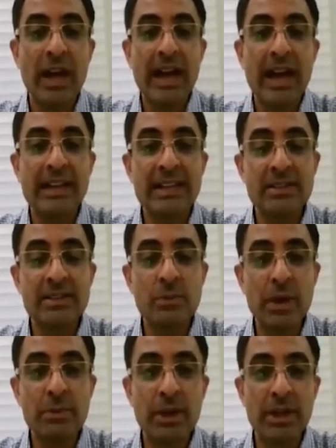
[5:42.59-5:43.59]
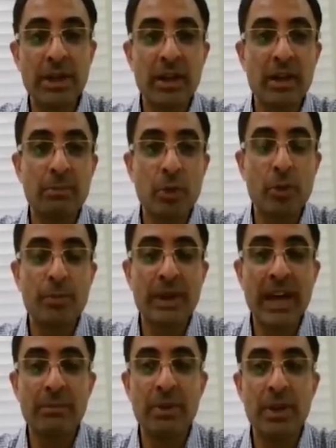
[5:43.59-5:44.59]
and this one particular probe
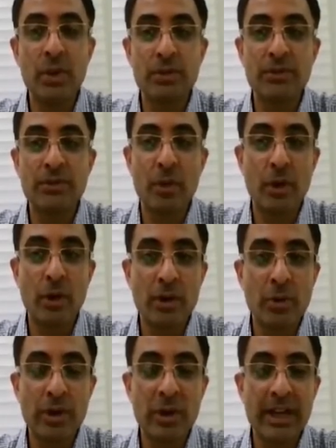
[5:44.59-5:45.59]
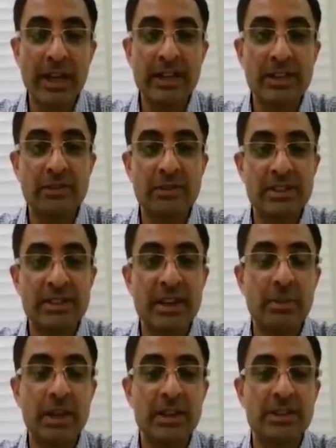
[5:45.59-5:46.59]
can be used for all modalities of
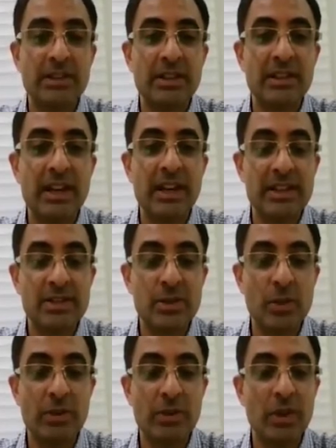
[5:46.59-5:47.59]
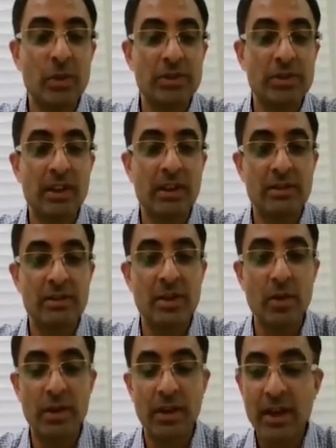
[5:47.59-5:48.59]
examination in the ICU when we use the
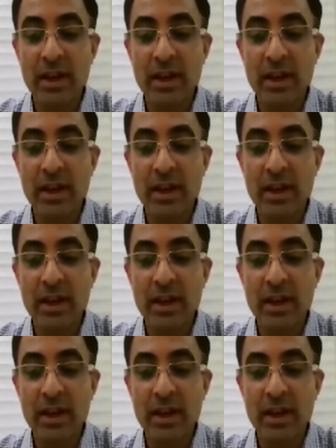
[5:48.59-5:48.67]
ultrasound.